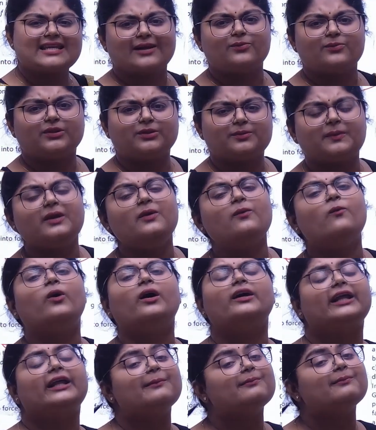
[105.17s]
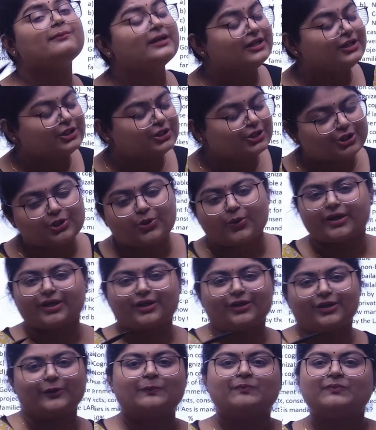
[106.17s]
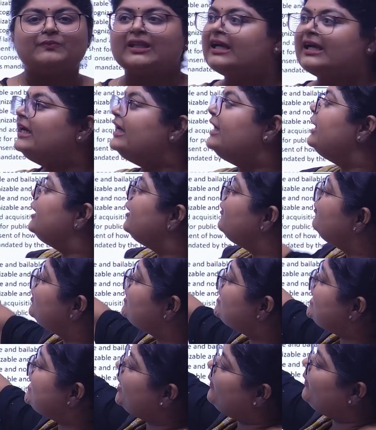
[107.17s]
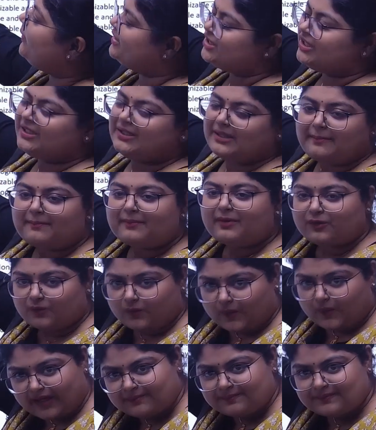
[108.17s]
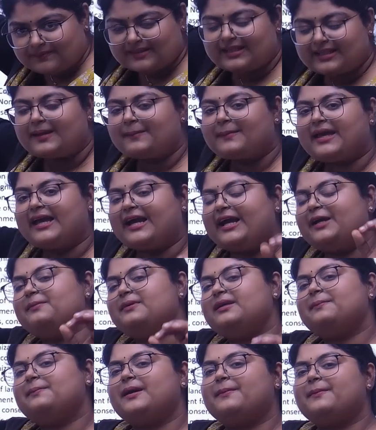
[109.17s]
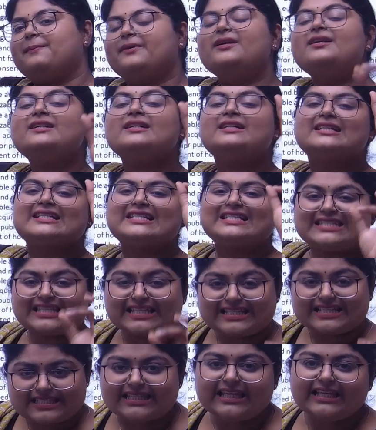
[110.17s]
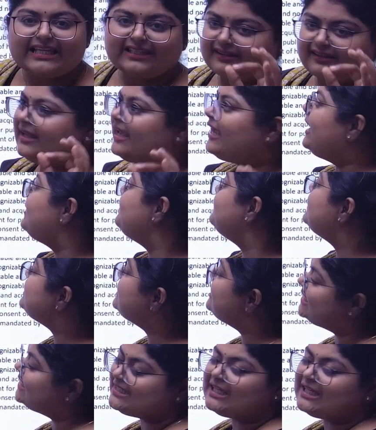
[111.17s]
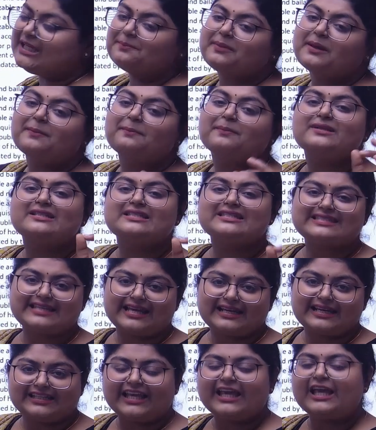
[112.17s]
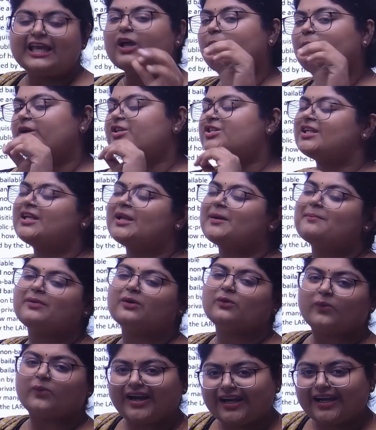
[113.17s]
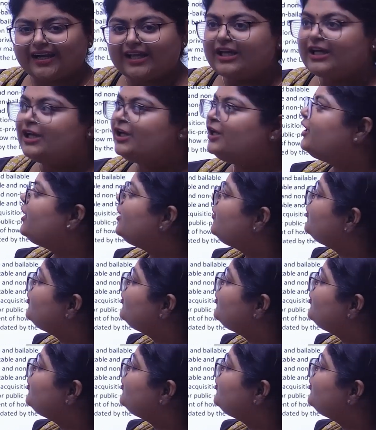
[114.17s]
with me what I am showing you. If you see question number 1, AIBE paper 16, AIBE 16 paper set A, question number 1. If you